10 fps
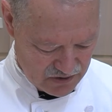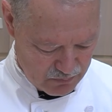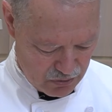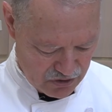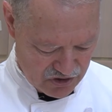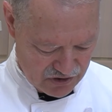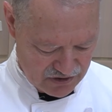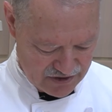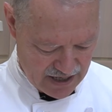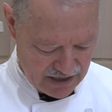as portion
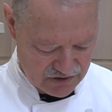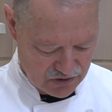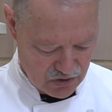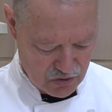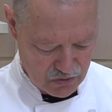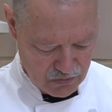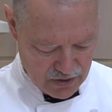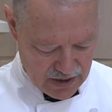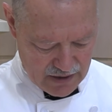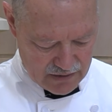size go,
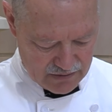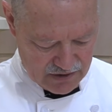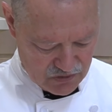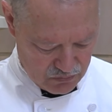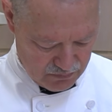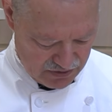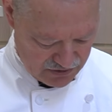this would be